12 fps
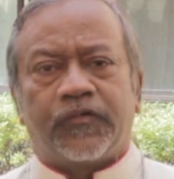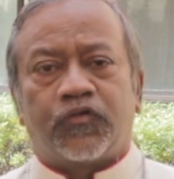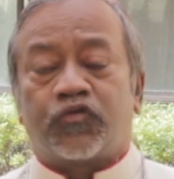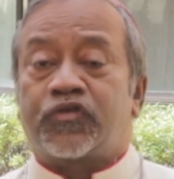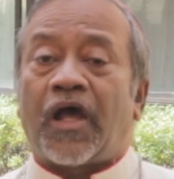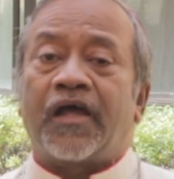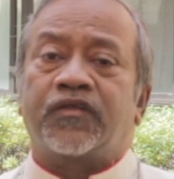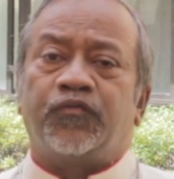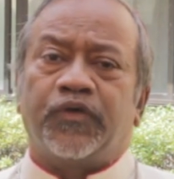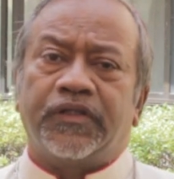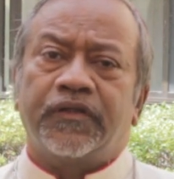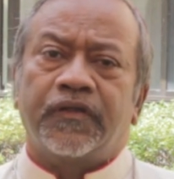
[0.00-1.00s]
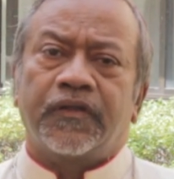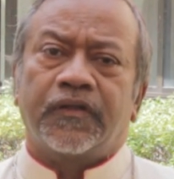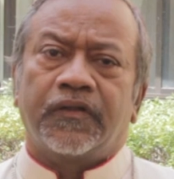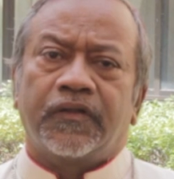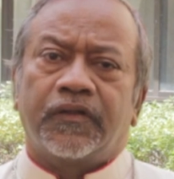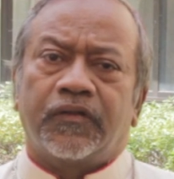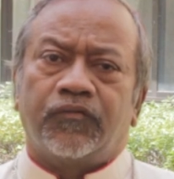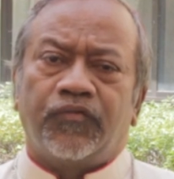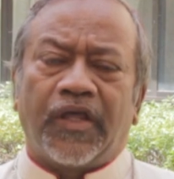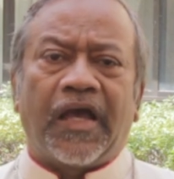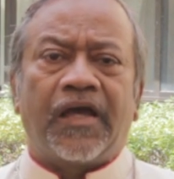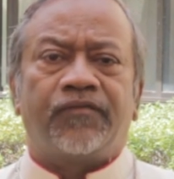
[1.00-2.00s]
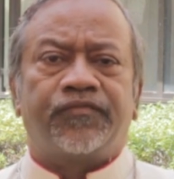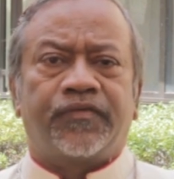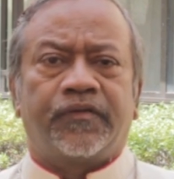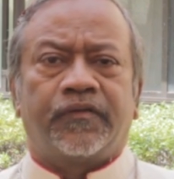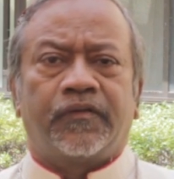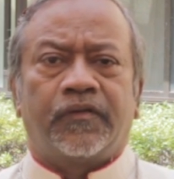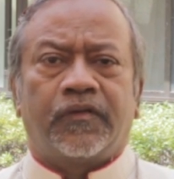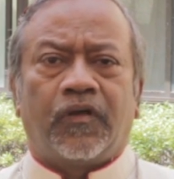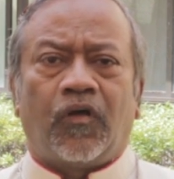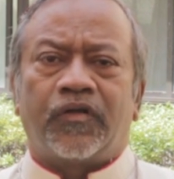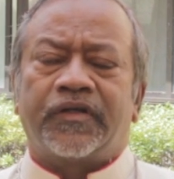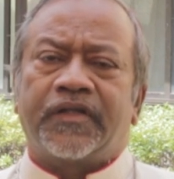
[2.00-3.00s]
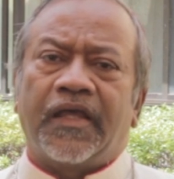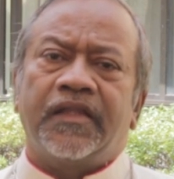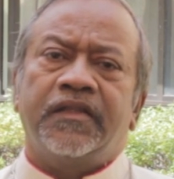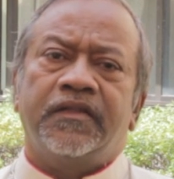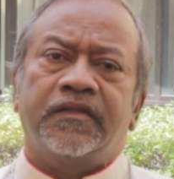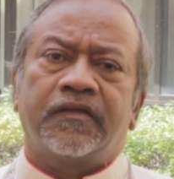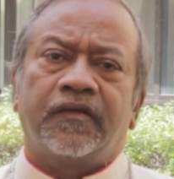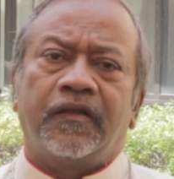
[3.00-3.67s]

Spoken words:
To start with, we have on 10th,